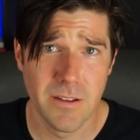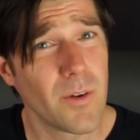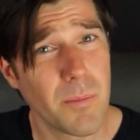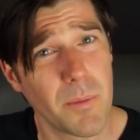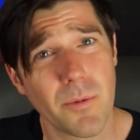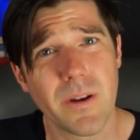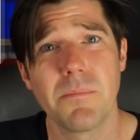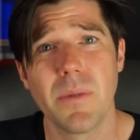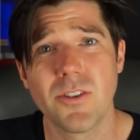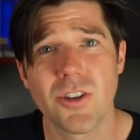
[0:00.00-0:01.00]
Remember when I
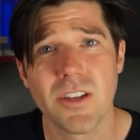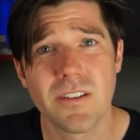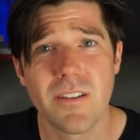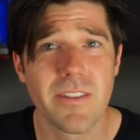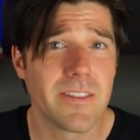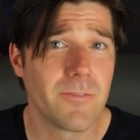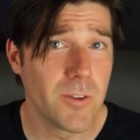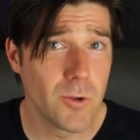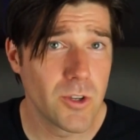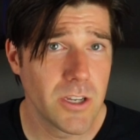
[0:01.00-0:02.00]
mentioned that the
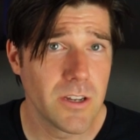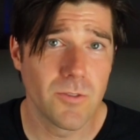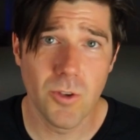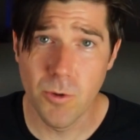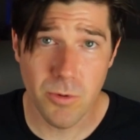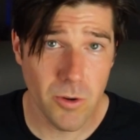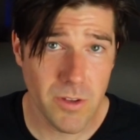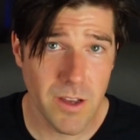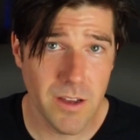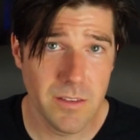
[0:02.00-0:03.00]
fusion of two
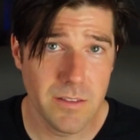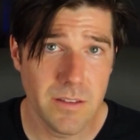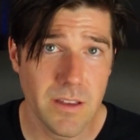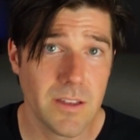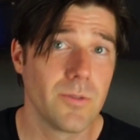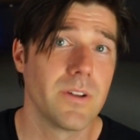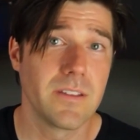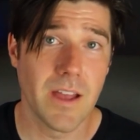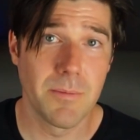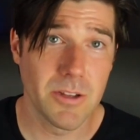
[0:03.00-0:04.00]
protons into an
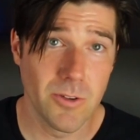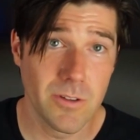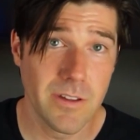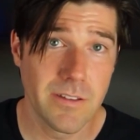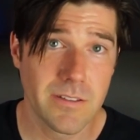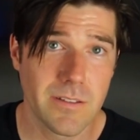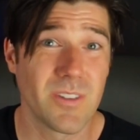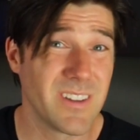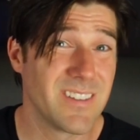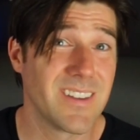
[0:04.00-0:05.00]
atomic nucleus
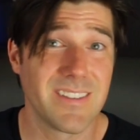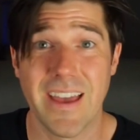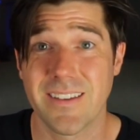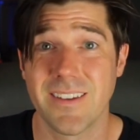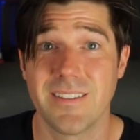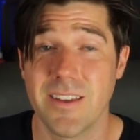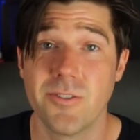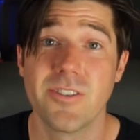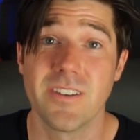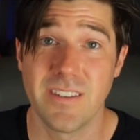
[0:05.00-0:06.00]
released its excess
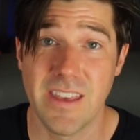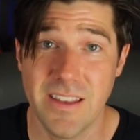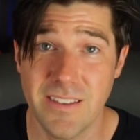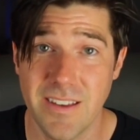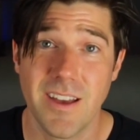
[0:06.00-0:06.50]
energy as heat?